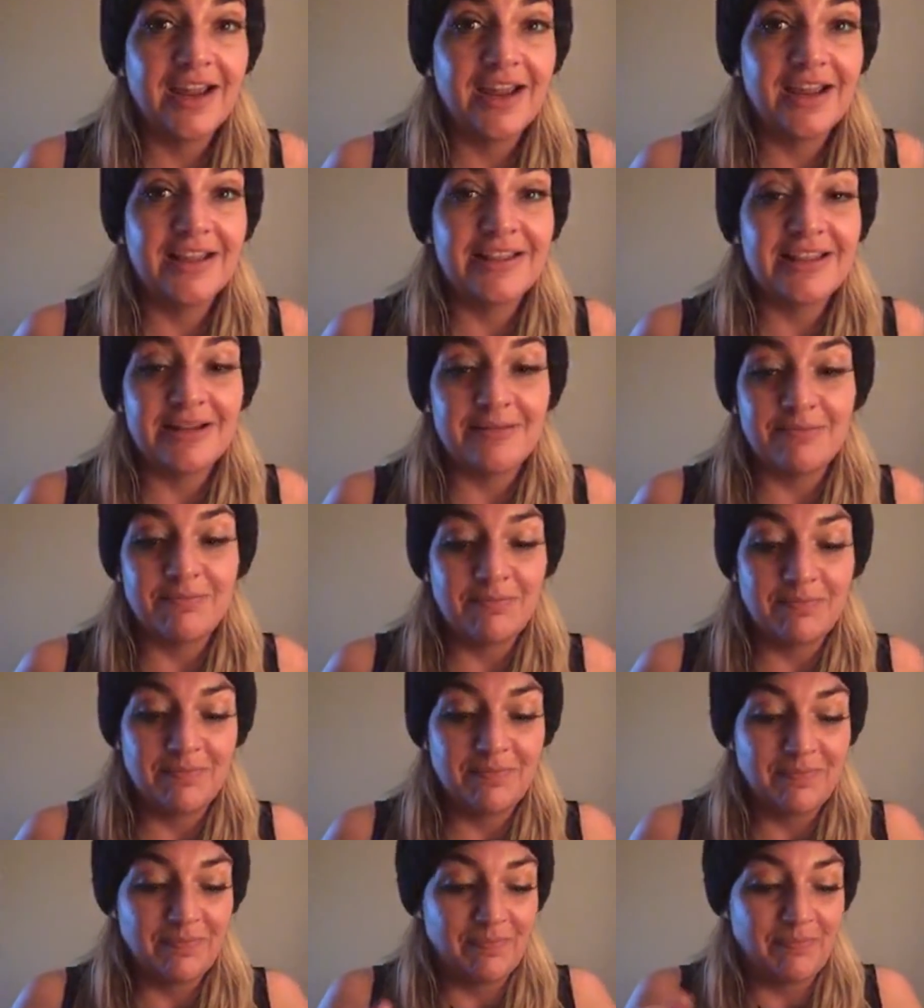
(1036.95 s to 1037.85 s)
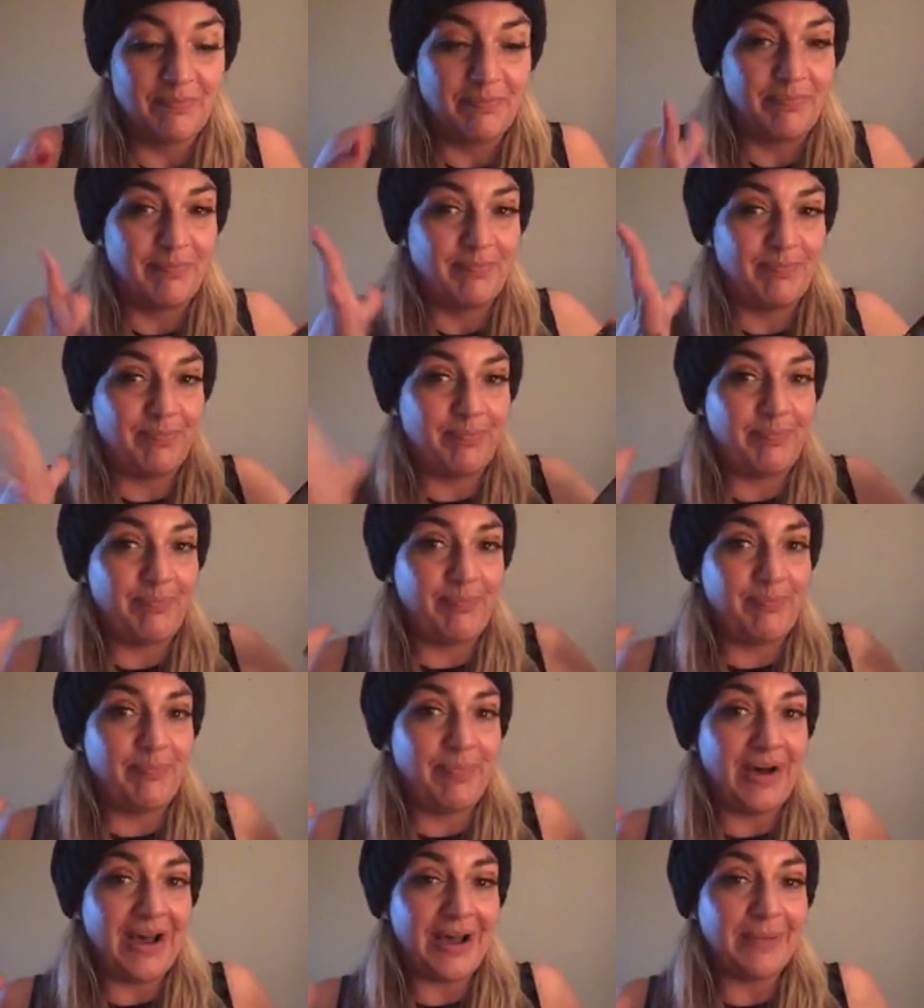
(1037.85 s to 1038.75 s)
And then
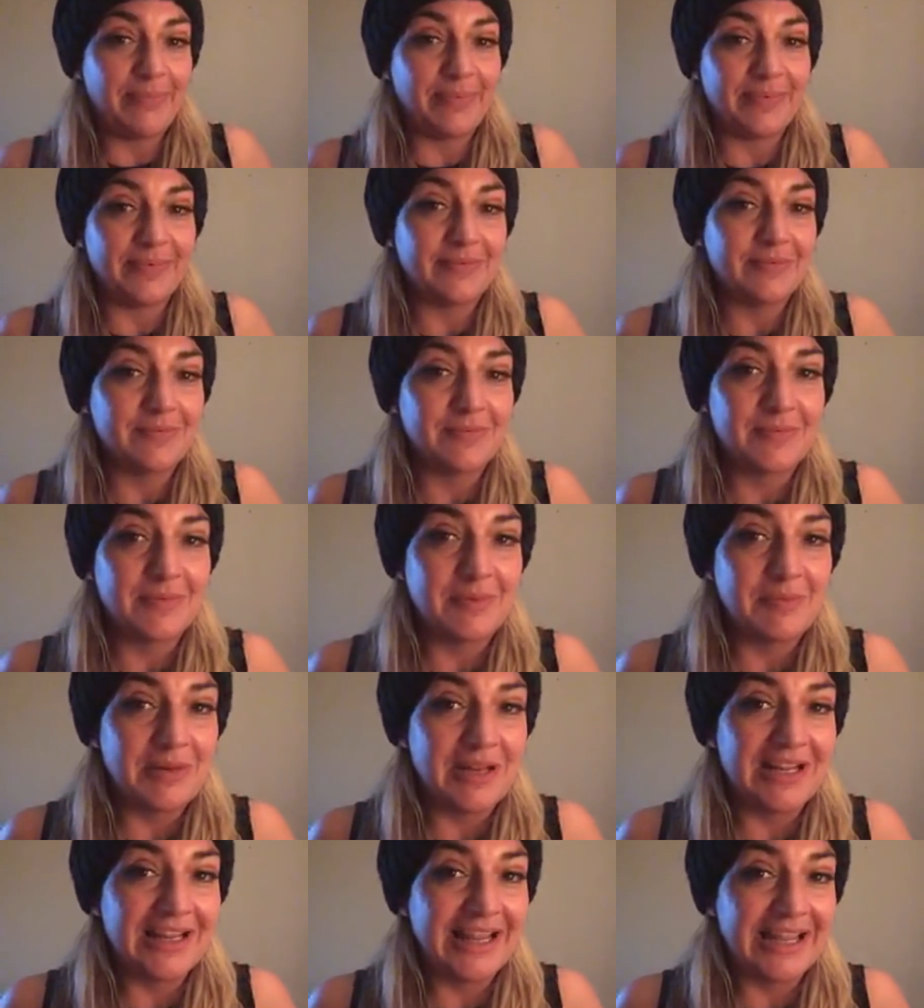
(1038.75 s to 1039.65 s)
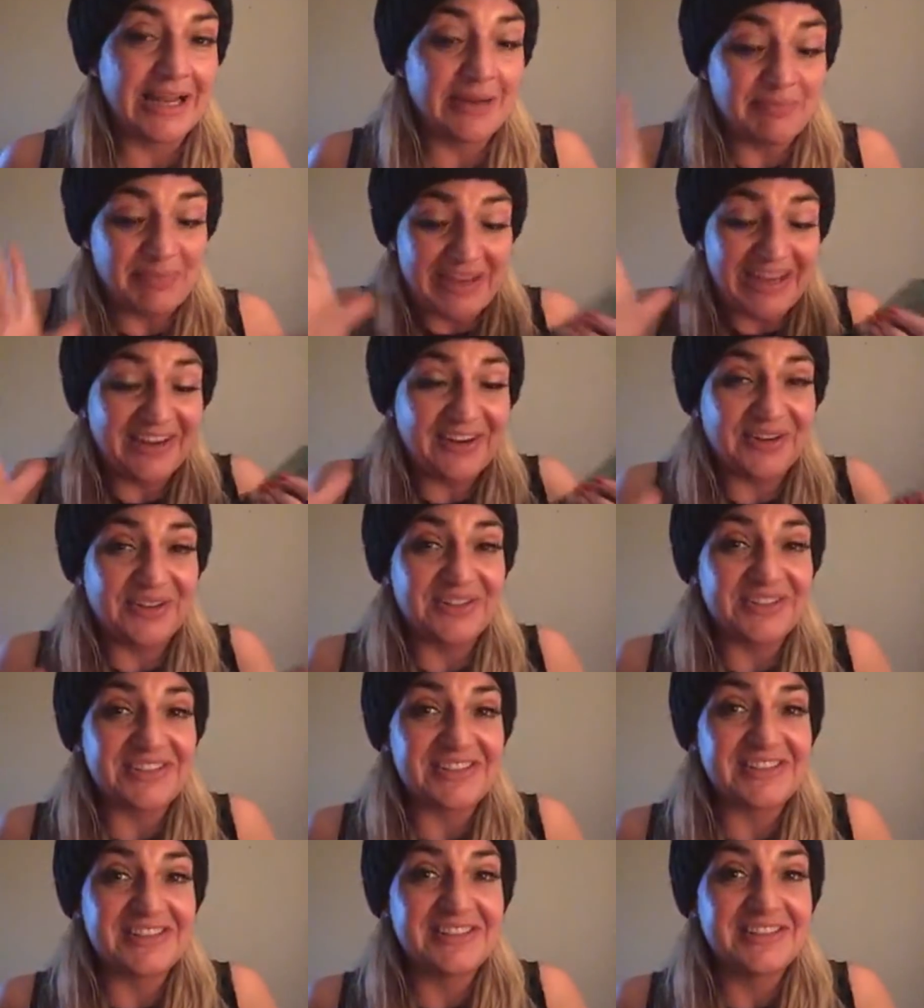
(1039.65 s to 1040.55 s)
pop, it like appears.
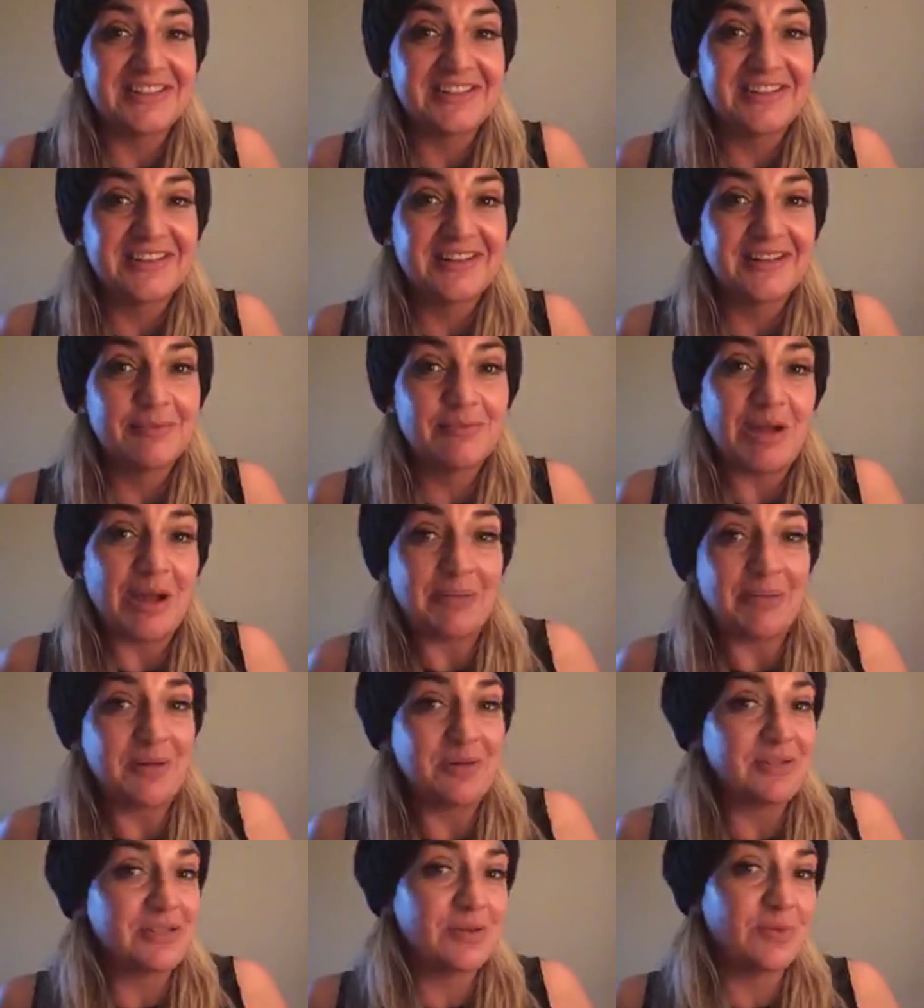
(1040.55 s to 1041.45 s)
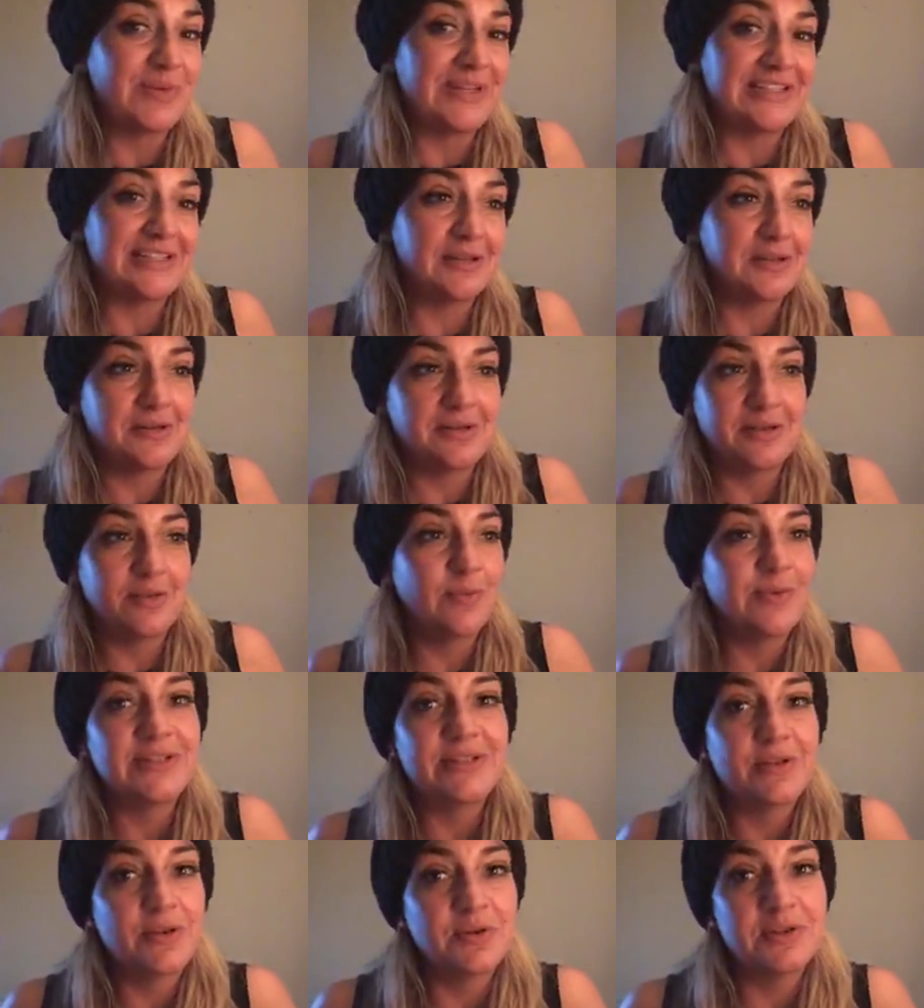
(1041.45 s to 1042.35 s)
Pop goes the weasel, and the
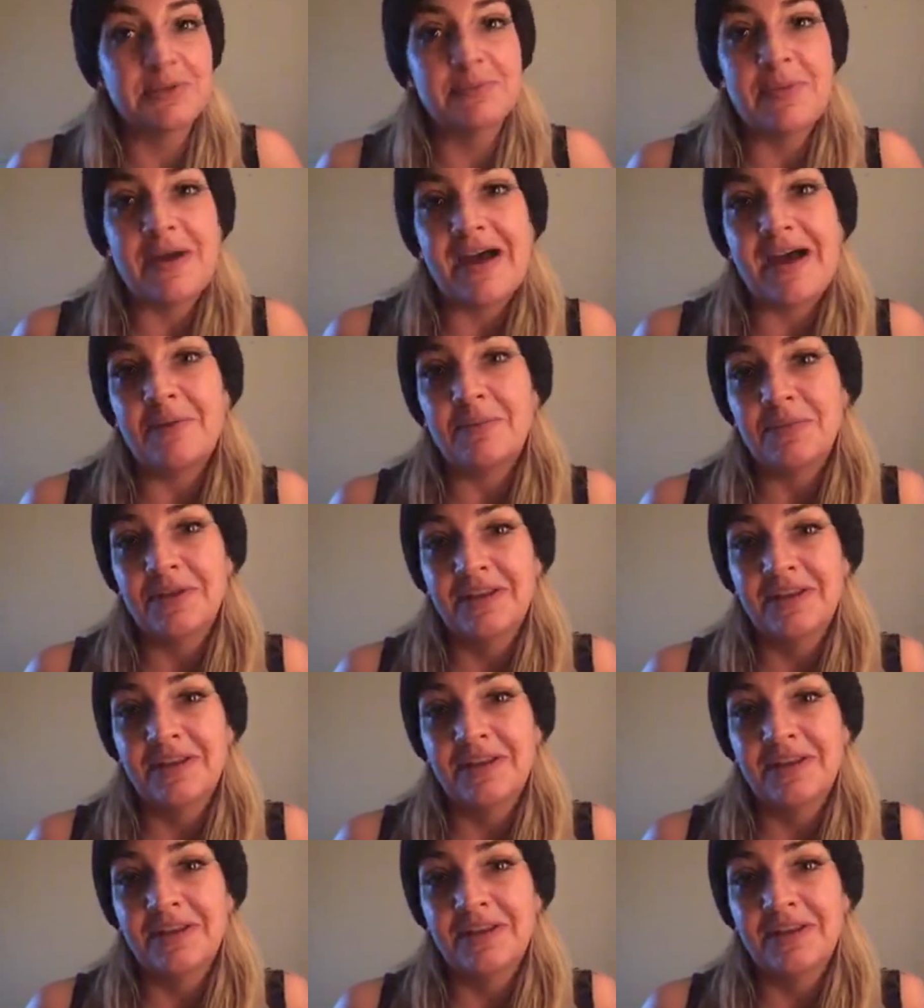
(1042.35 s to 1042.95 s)
weasel goes pop.